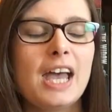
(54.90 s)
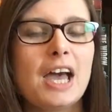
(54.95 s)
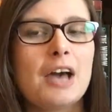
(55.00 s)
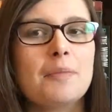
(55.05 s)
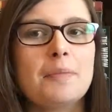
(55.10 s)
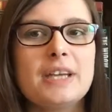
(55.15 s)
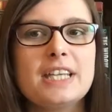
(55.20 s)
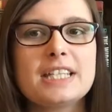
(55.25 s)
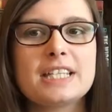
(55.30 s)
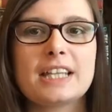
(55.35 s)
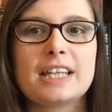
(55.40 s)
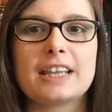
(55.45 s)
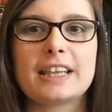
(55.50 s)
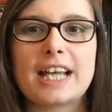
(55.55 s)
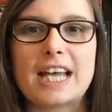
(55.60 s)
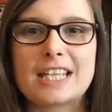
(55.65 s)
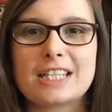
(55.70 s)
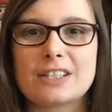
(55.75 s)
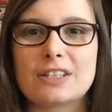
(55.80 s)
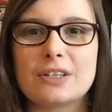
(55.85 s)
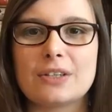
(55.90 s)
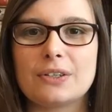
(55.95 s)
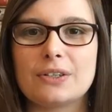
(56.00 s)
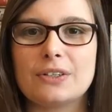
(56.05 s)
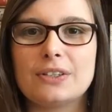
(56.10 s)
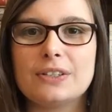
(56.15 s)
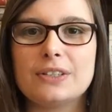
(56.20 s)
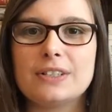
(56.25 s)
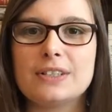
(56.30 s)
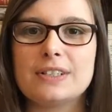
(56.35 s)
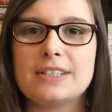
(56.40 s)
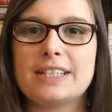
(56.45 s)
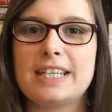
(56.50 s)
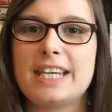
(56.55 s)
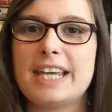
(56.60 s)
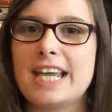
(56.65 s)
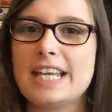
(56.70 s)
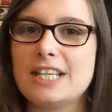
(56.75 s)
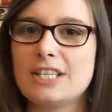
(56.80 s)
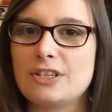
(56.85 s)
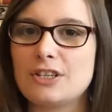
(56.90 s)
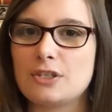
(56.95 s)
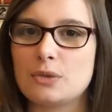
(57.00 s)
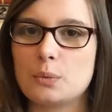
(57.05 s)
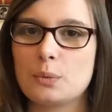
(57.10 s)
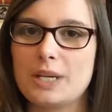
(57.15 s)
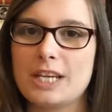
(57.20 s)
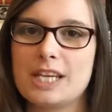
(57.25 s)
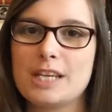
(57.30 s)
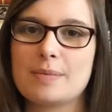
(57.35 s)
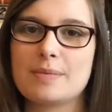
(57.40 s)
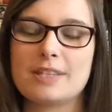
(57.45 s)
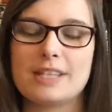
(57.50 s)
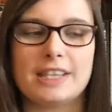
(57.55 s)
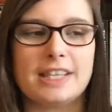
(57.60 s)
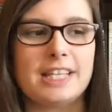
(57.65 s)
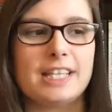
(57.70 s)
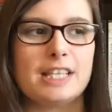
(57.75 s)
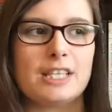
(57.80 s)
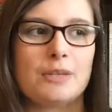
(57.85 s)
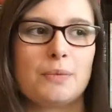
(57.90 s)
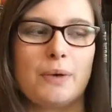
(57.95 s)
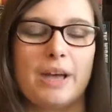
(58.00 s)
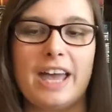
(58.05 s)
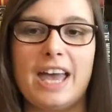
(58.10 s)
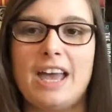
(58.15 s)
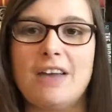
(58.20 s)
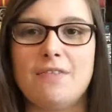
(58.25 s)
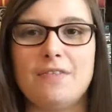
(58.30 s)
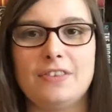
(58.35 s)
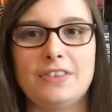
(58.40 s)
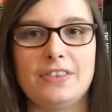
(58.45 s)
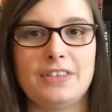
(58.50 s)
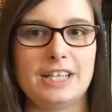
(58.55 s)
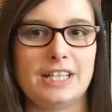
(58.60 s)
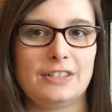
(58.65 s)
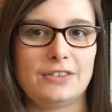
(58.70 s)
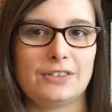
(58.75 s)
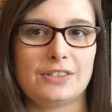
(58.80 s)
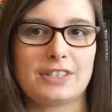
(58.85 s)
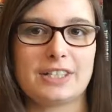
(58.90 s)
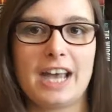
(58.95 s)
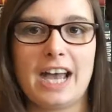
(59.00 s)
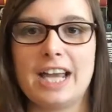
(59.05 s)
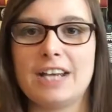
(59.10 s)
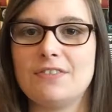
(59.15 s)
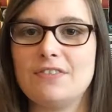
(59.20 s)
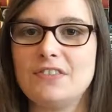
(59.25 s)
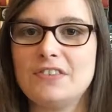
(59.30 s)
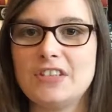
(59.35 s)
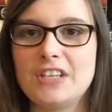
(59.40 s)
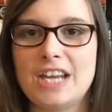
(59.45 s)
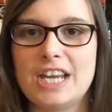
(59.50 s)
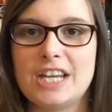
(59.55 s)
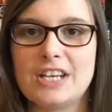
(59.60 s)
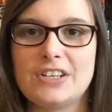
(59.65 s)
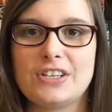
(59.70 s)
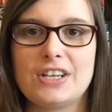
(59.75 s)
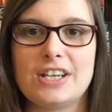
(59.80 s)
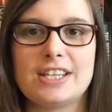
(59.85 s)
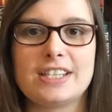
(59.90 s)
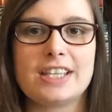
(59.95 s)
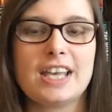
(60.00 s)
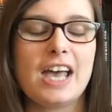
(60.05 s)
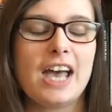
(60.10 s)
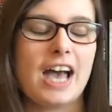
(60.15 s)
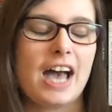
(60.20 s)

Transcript: And basically Laszlo goes, he enters Weep's, and this is where everything just kind of changes